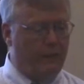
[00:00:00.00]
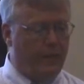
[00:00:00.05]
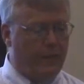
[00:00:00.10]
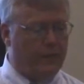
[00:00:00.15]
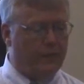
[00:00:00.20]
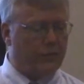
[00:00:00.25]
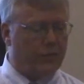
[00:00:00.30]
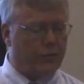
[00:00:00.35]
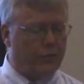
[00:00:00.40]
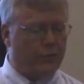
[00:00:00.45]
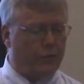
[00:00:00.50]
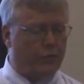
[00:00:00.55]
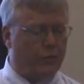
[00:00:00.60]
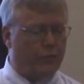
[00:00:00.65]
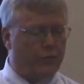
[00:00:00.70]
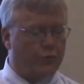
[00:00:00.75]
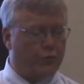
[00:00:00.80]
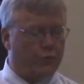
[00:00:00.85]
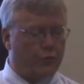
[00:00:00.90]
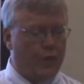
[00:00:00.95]
means that
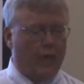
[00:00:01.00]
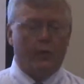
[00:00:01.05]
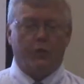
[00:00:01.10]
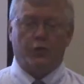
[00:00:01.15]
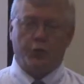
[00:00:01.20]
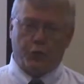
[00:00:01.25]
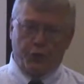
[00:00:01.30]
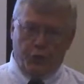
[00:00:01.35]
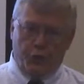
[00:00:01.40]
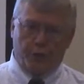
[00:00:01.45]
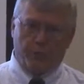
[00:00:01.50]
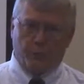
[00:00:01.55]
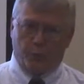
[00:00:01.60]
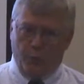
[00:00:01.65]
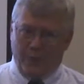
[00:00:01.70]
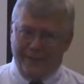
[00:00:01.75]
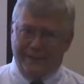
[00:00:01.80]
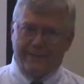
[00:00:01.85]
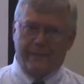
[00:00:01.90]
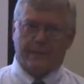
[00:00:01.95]
students
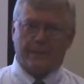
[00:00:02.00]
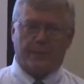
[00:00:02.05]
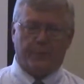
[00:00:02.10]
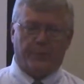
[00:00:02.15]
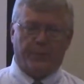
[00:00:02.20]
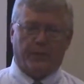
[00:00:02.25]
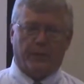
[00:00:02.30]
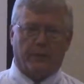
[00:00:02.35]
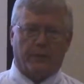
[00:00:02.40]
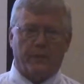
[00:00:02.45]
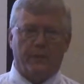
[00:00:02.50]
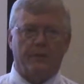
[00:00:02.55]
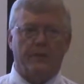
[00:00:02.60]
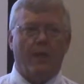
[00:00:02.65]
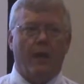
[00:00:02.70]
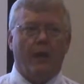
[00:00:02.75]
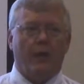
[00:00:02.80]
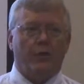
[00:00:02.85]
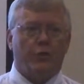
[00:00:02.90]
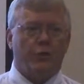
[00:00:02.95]
with disabilities
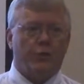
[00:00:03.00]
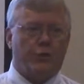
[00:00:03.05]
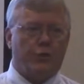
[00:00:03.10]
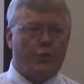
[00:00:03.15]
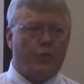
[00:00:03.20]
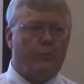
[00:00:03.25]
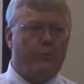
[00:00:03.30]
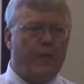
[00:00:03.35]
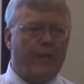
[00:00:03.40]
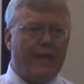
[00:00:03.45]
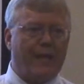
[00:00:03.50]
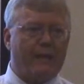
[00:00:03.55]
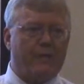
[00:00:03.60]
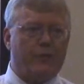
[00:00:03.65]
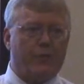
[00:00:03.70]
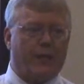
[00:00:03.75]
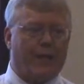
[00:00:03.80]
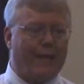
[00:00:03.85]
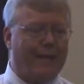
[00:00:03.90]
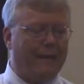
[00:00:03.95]
should be
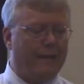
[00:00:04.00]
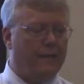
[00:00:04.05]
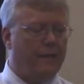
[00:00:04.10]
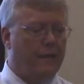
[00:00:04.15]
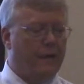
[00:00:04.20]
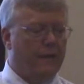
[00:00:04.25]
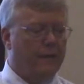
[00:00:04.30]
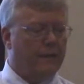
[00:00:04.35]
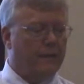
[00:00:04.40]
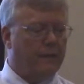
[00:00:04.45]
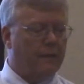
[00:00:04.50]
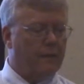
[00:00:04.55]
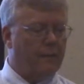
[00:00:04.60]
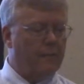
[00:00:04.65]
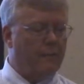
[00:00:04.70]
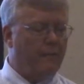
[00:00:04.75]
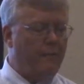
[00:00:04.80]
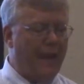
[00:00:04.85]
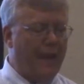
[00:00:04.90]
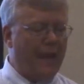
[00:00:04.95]
educated to the
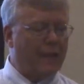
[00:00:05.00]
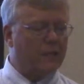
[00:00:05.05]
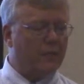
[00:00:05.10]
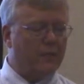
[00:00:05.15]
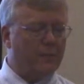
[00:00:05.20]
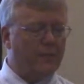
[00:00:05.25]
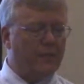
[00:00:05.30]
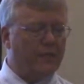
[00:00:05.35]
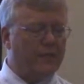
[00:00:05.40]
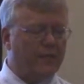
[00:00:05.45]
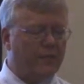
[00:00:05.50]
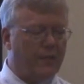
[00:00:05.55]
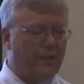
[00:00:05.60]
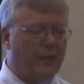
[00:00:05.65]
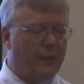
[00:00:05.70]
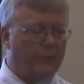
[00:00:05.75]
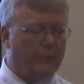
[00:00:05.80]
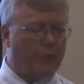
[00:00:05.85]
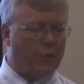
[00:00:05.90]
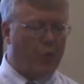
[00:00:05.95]
maximum
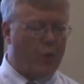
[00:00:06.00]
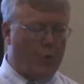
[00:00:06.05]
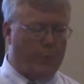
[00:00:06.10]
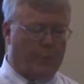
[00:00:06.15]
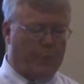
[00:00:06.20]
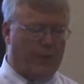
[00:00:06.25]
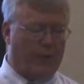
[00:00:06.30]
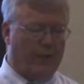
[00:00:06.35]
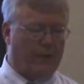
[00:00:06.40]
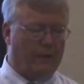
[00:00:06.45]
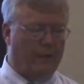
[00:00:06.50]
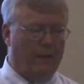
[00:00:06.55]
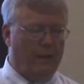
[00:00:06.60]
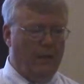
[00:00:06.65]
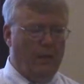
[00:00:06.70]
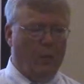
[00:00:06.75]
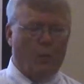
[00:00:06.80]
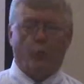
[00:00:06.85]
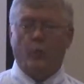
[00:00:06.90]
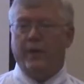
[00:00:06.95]
extent appropriate
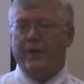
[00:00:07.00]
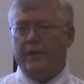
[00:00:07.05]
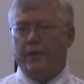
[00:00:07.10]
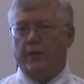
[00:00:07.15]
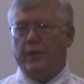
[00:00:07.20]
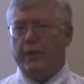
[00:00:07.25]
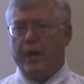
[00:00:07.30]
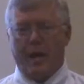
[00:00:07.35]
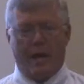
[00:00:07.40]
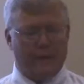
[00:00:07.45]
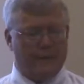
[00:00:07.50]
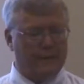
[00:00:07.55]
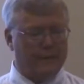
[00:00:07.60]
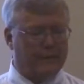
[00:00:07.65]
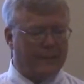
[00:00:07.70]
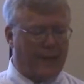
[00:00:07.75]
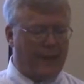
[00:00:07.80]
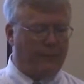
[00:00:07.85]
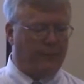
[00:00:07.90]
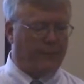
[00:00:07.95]
with their
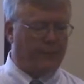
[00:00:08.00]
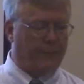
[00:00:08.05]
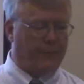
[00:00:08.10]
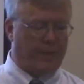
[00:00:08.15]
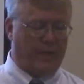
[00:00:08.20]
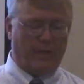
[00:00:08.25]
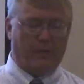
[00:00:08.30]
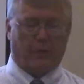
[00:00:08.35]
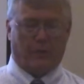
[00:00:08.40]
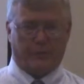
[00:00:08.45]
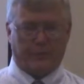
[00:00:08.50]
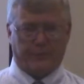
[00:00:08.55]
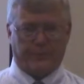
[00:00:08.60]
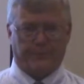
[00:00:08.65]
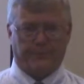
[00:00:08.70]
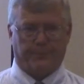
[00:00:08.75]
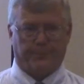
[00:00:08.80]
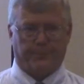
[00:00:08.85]
non-disabled peers.